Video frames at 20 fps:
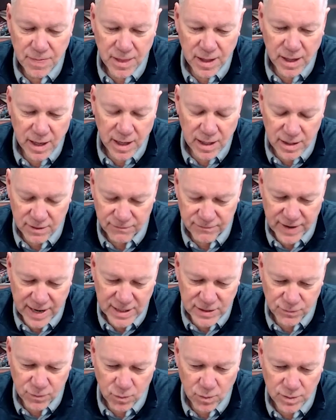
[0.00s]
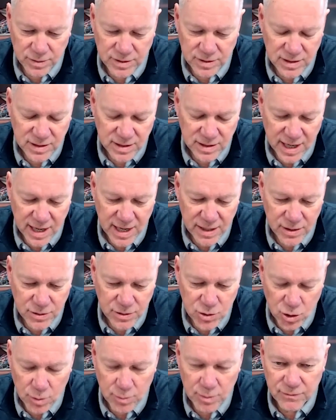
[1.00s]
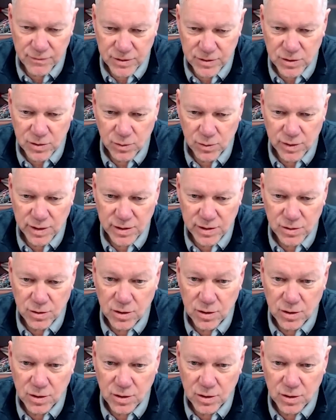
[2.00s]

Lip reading: And then fast forward to today, the German facilities are